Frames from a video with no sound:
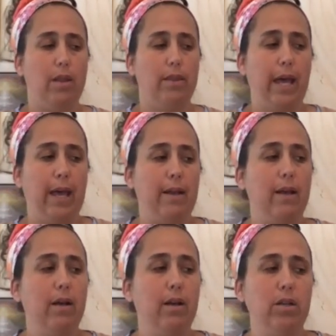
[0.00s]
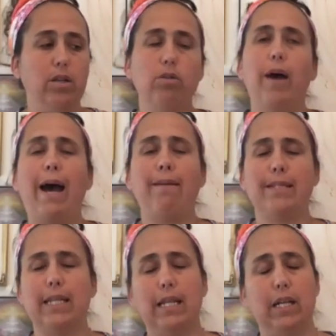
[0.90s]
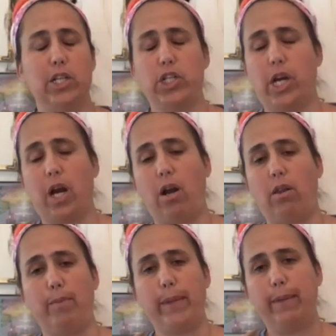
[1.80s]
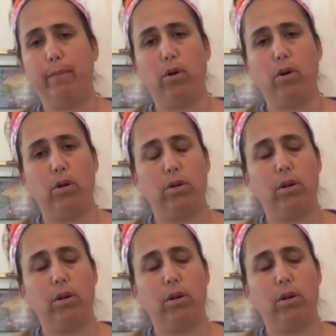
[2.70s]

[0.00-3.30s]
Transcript: then you have something to share other people,